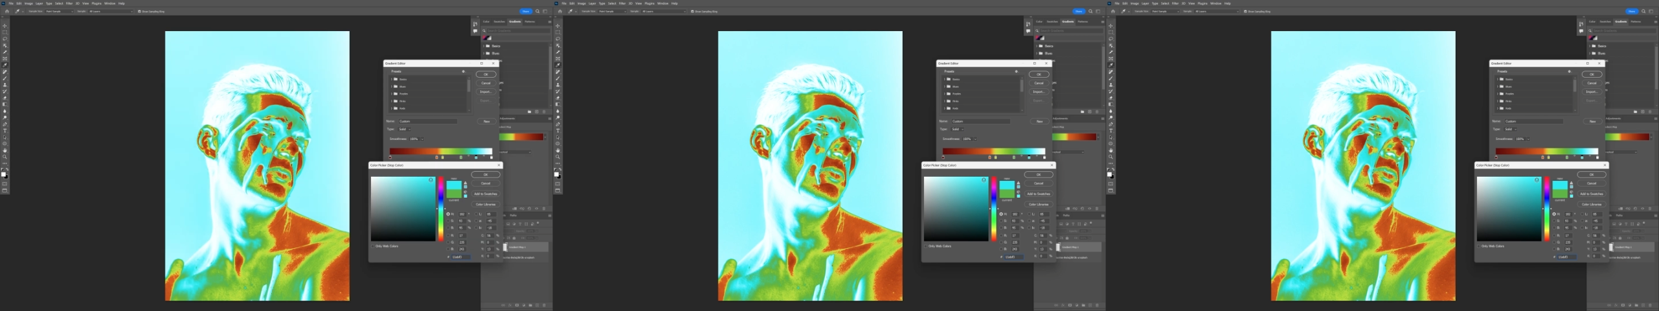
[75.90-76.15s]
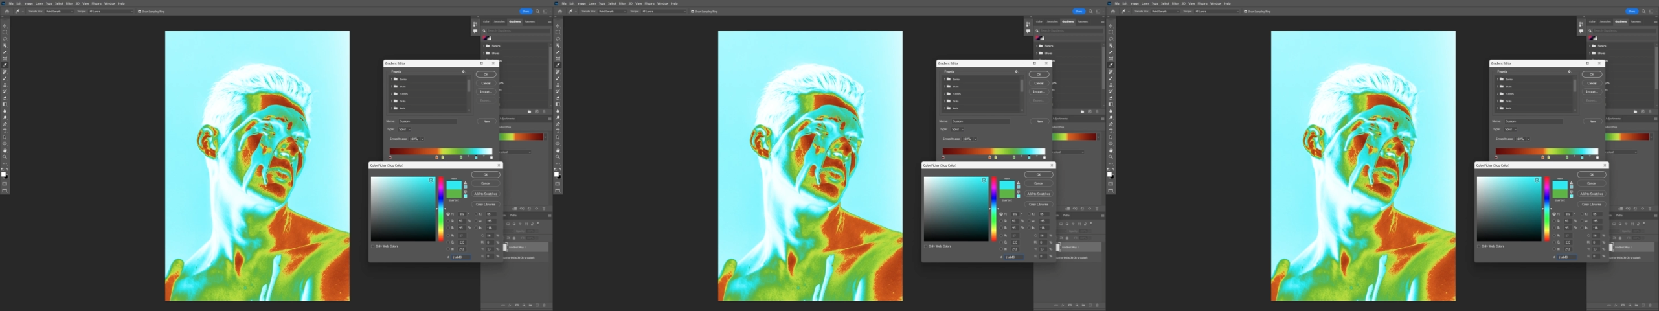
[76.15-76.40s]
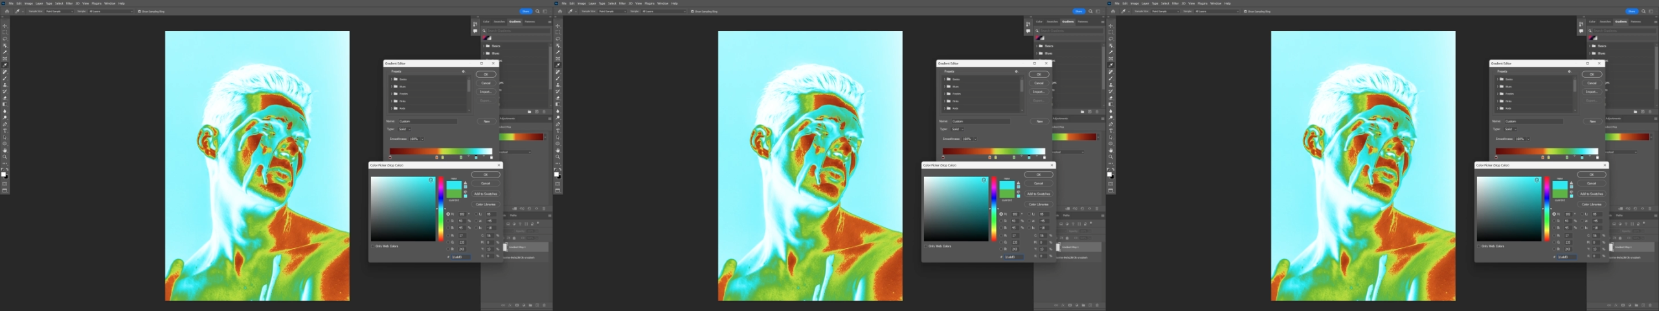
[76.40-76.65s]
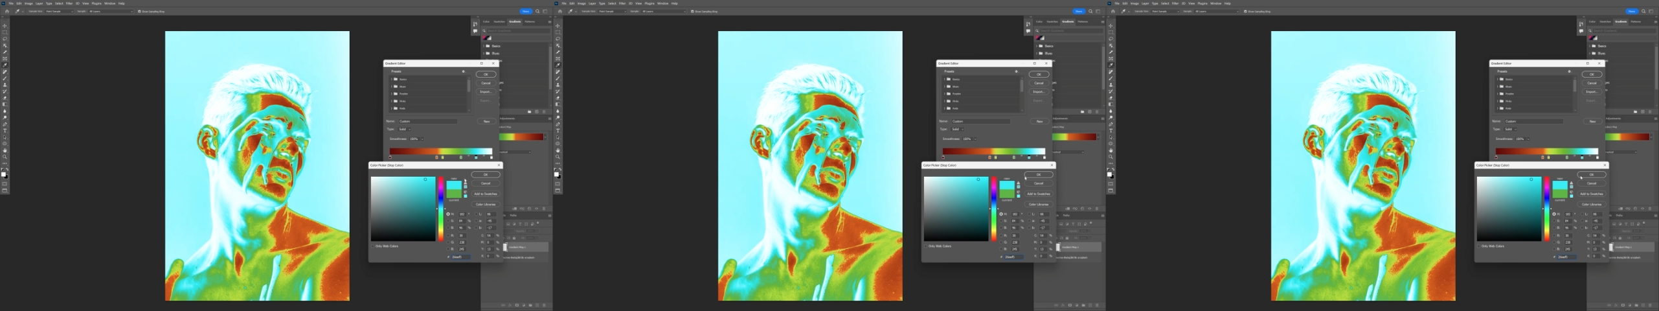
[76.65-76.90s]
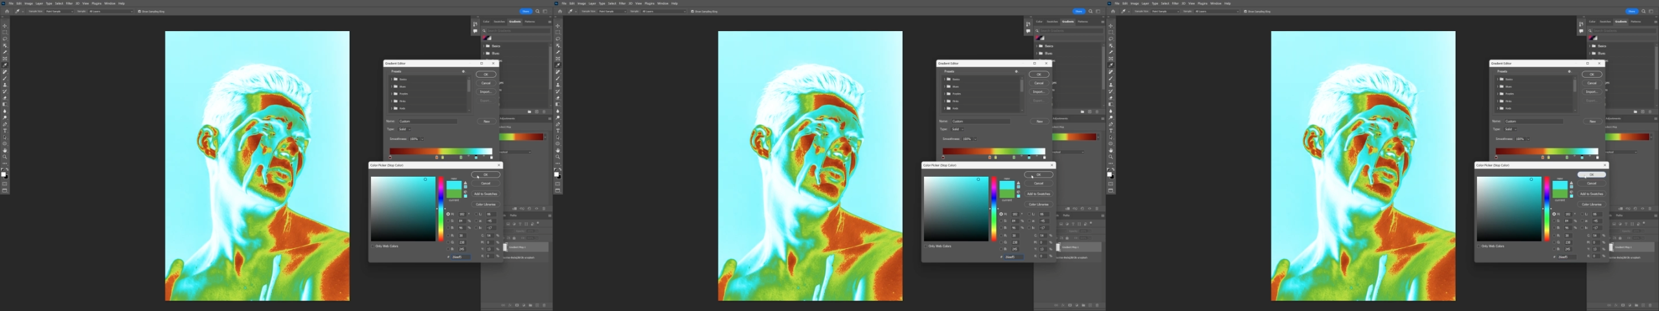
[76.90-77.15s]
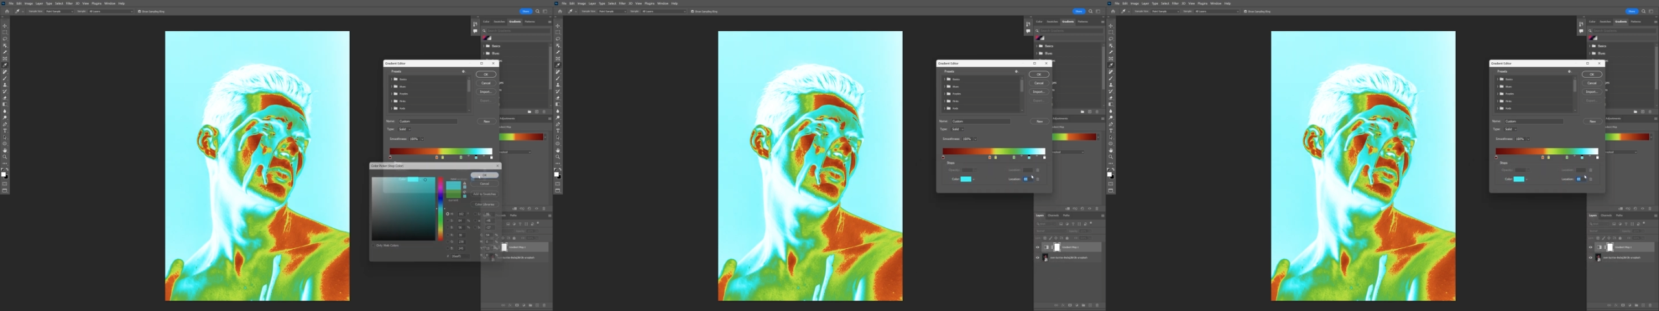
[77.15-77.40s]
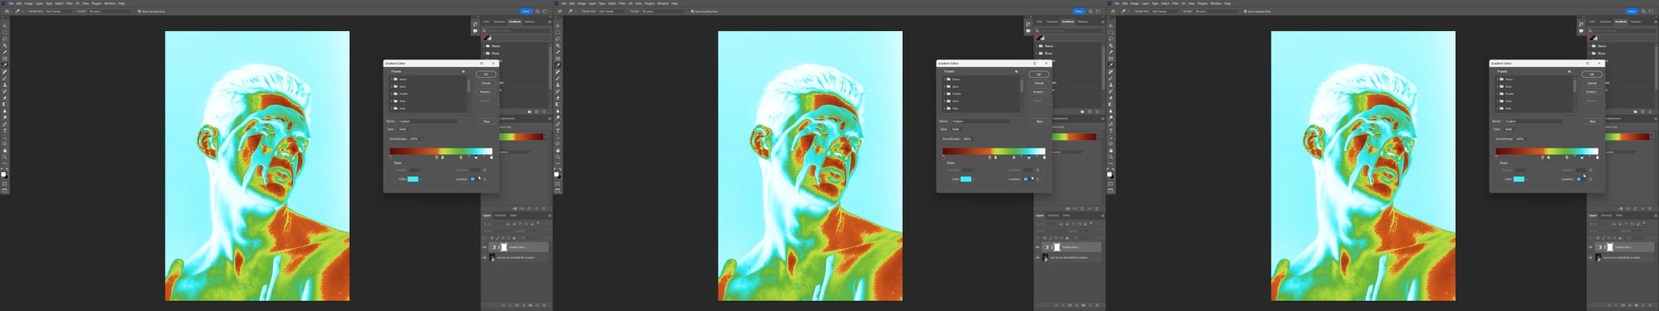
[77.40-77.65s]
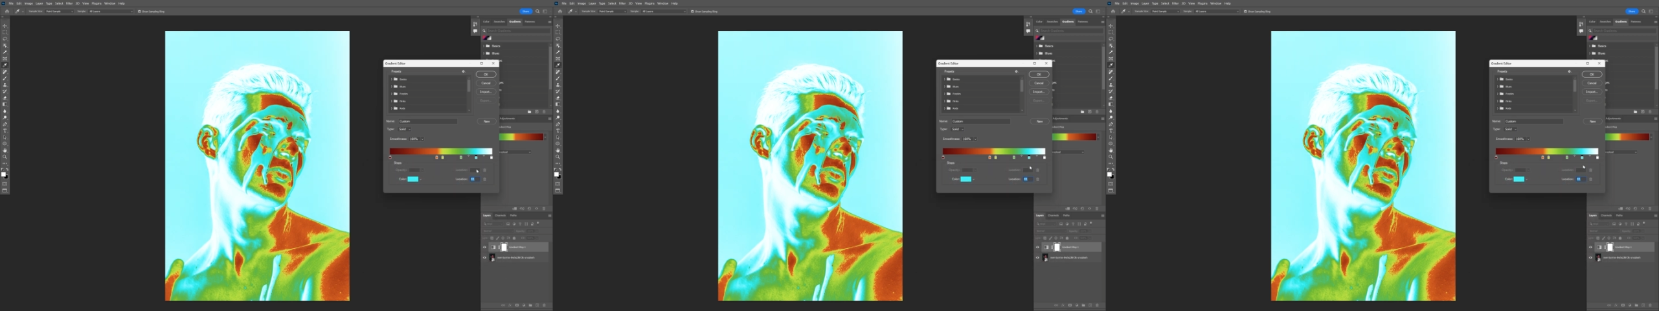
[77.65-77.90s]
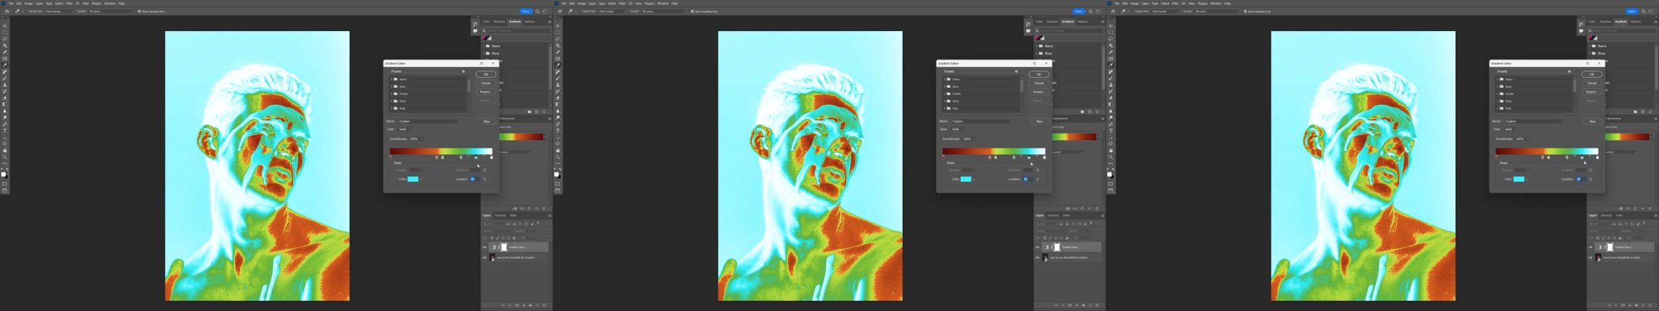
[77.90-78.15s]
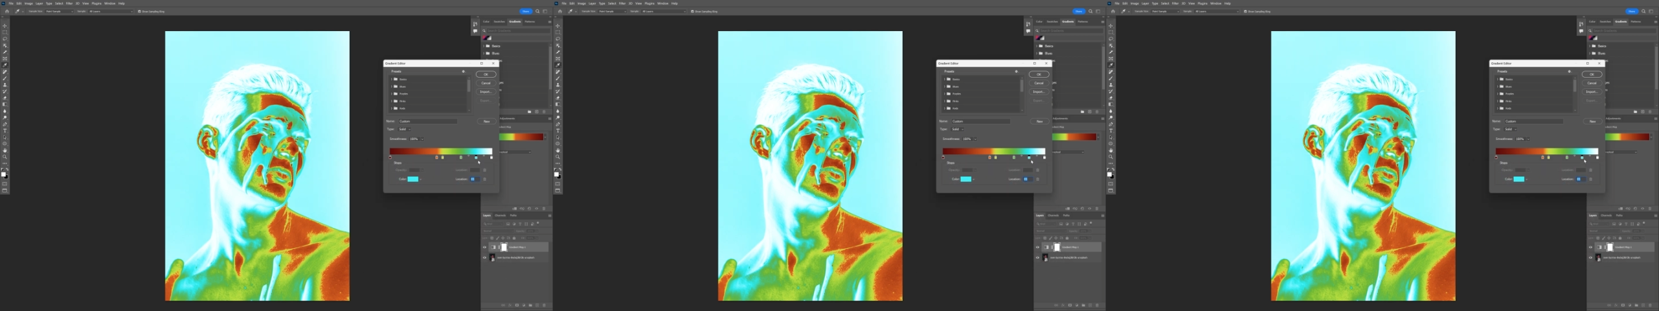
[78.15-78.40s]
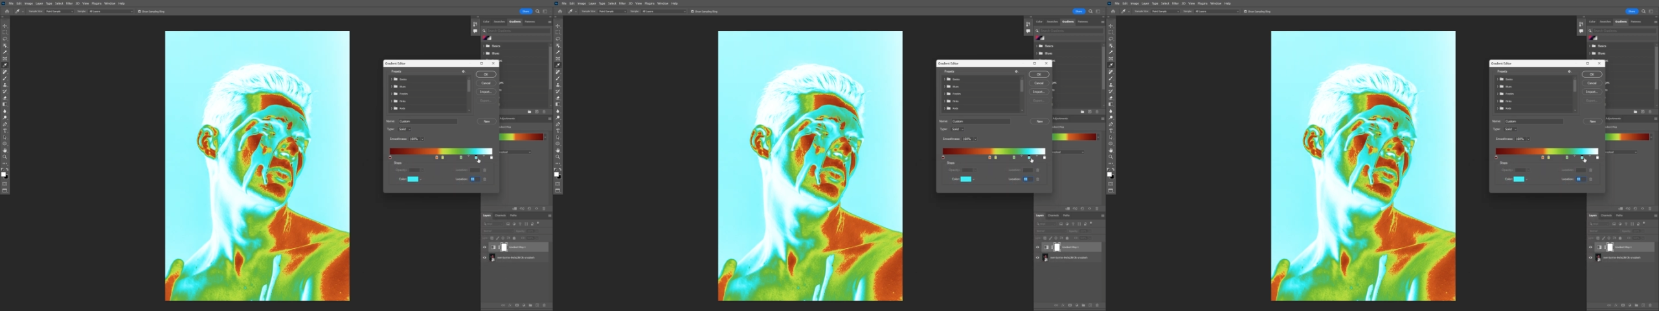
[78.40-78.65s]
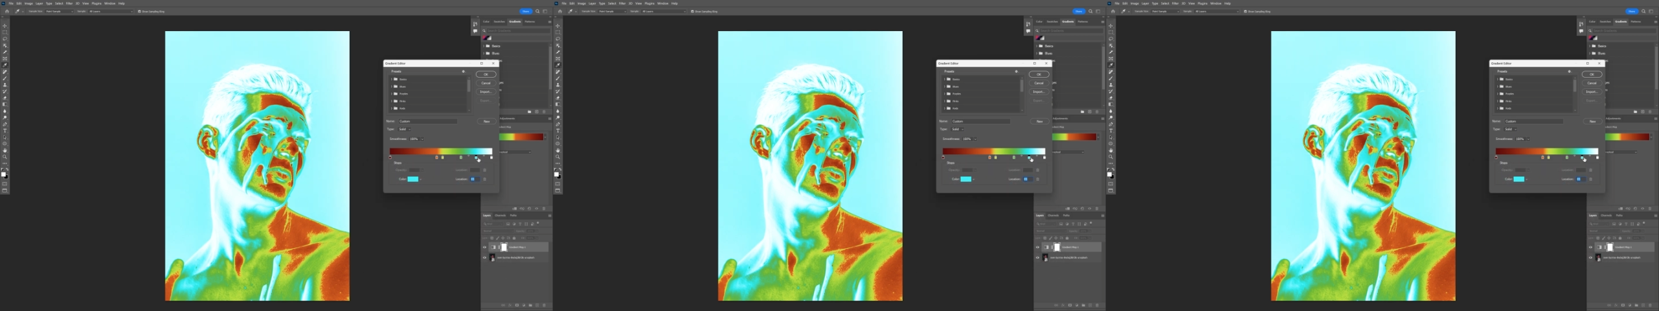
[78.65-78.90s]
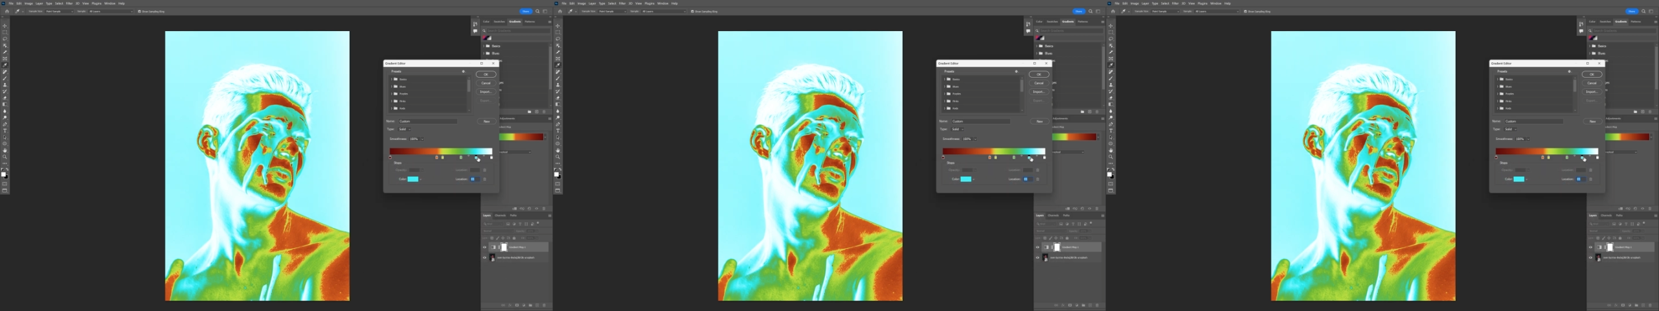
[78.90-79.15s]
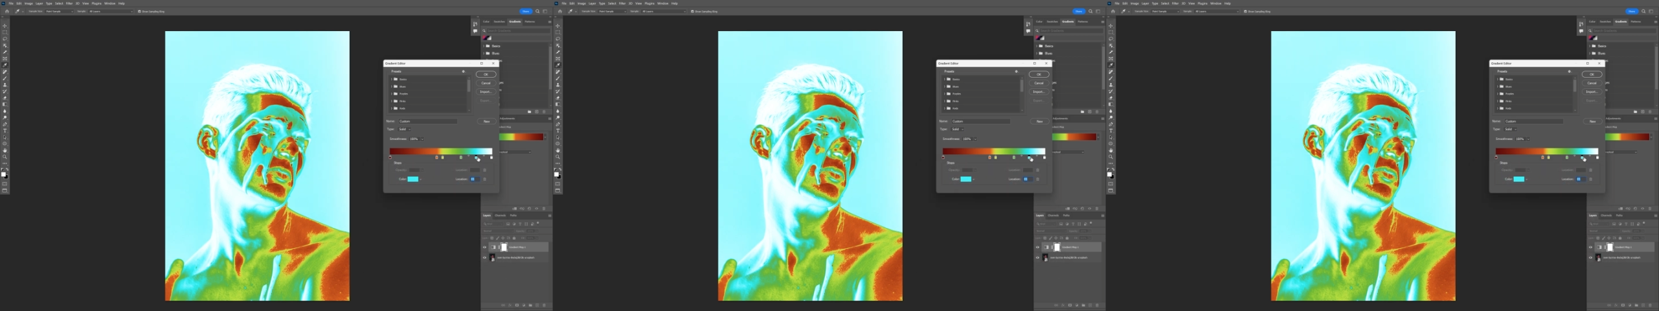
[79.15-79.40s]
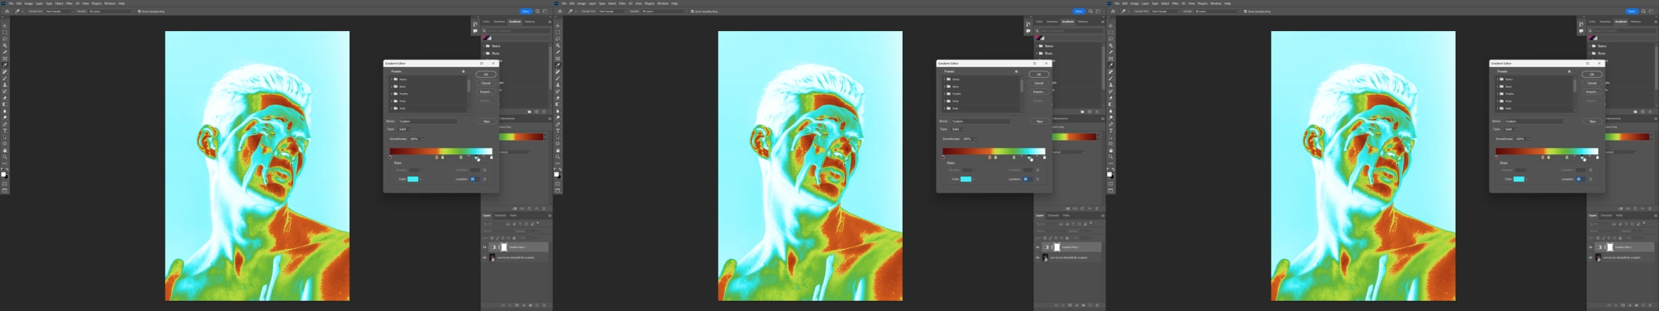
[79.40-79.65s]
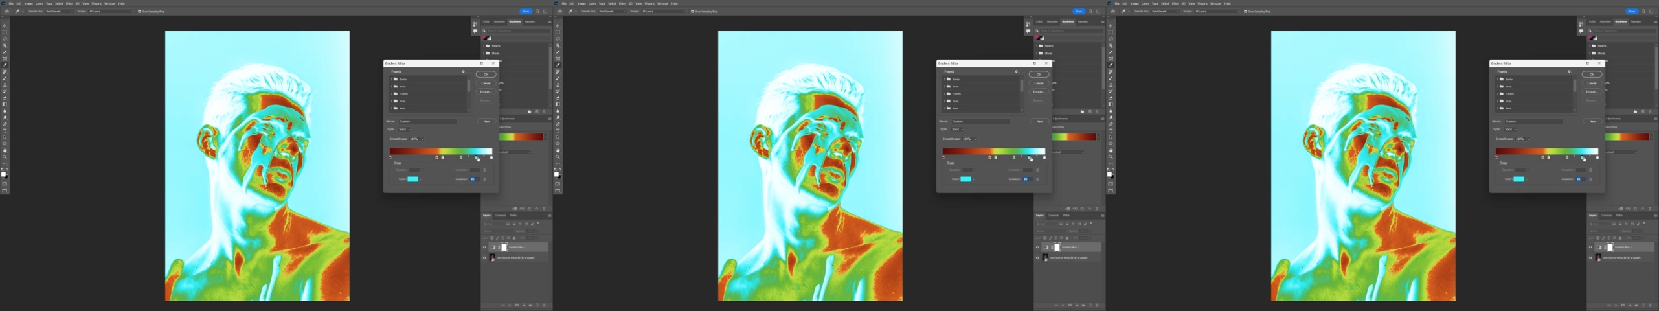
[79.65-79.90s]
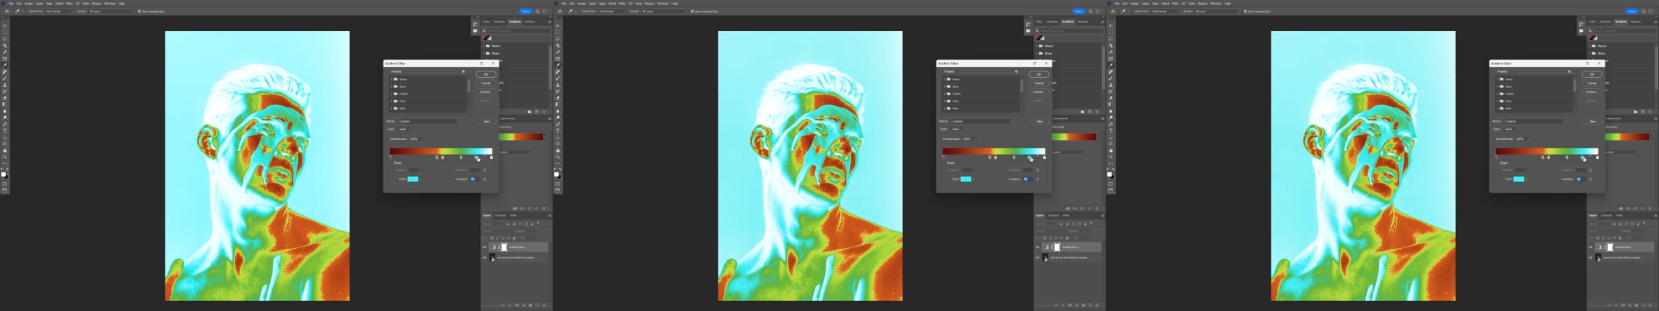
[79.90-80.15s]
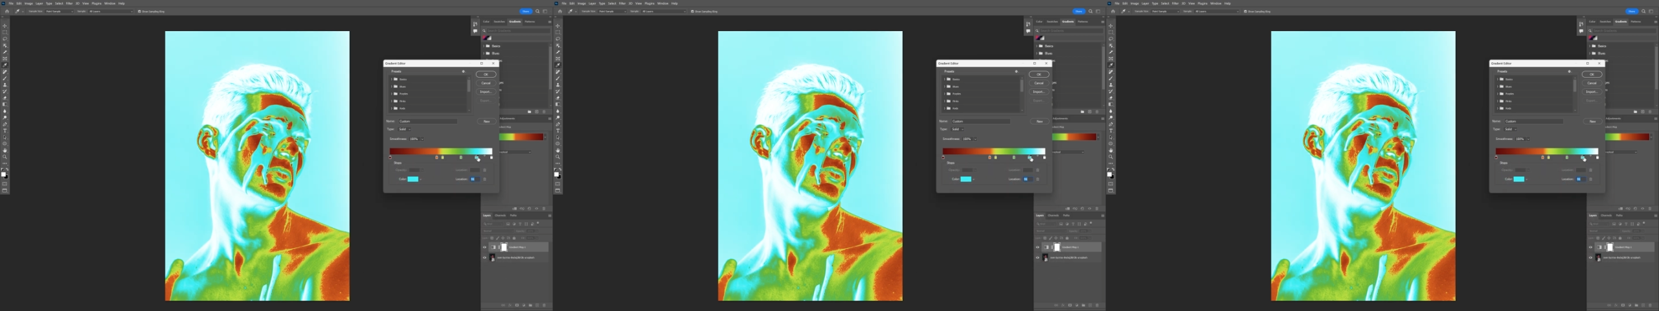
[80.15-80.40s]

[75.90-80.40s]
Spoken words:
Nobody's mouth can be seen.